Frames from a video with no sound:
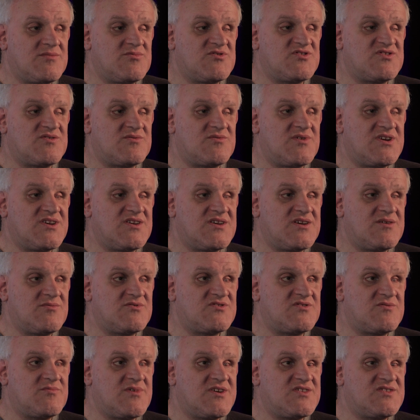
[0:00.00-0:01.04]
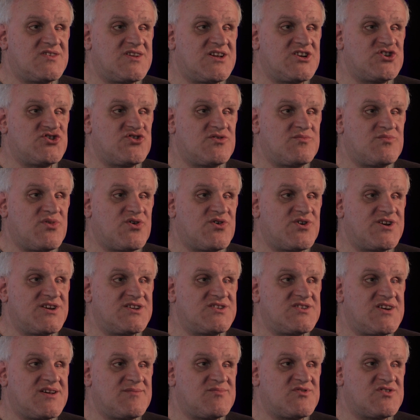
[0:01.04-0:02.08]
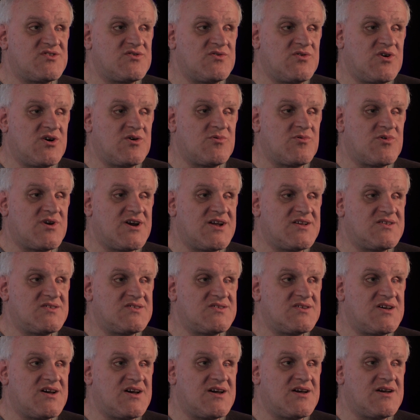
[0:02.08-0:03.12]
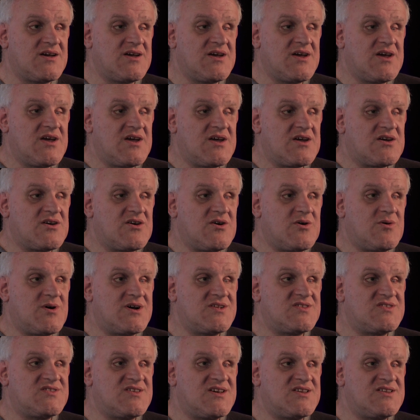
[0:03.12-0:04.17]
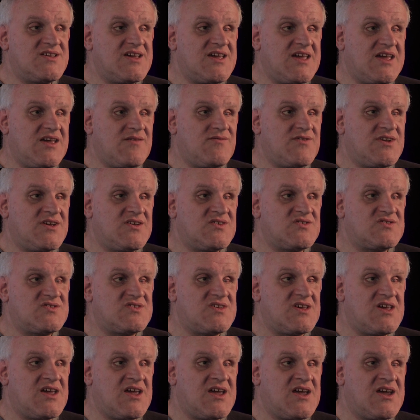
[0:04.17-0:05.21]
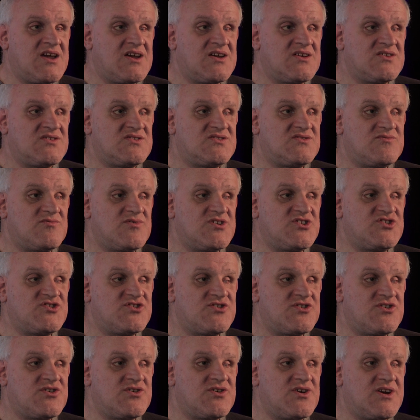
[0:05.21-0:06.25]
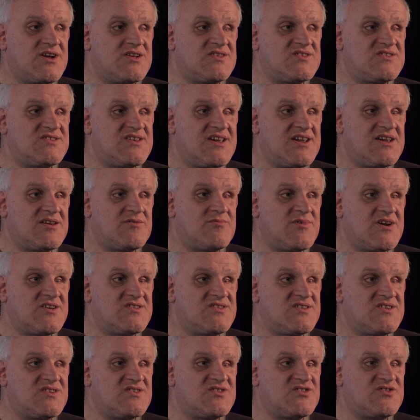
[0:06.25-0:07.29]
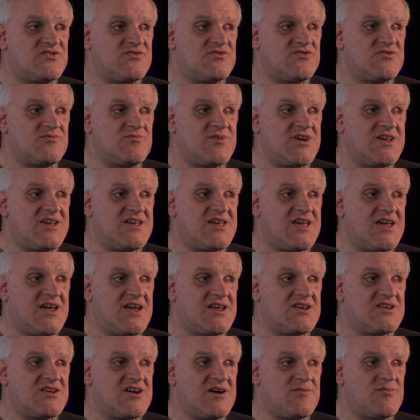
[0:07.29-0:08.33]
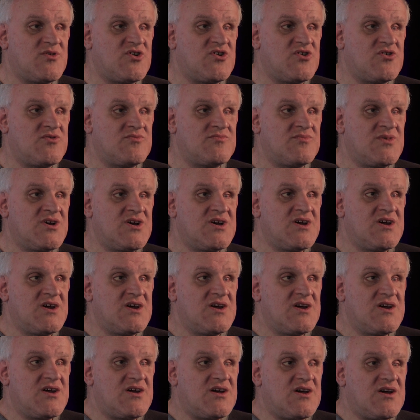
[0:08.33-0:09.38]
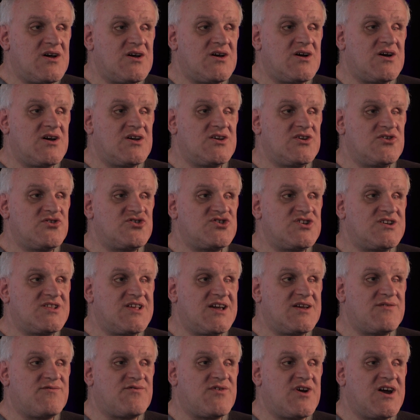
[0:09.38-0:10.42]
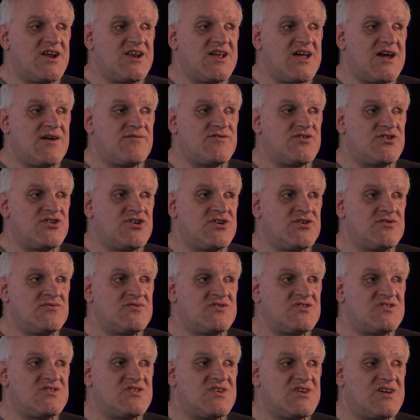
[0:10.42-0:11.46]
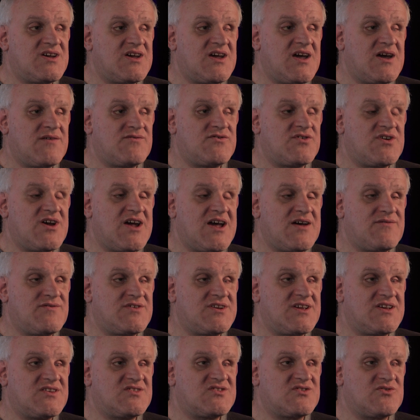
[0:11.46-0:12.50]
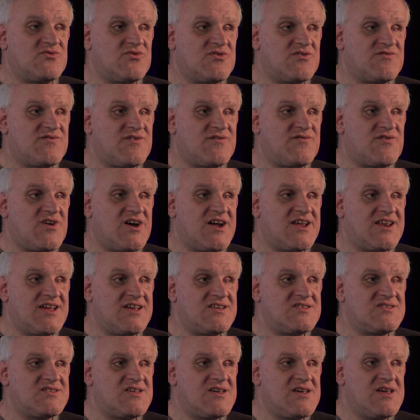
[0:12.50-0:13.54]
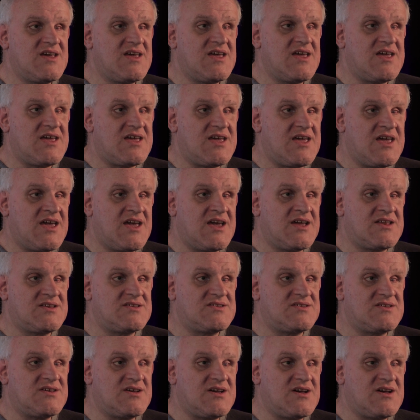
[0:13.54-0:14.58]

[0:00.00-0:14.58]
it was a residential boarding type school where I'd go on Sunday evenings and return and stay in residence through the week and come home usually late Friday afternoons after a half a day of school for Fridays. And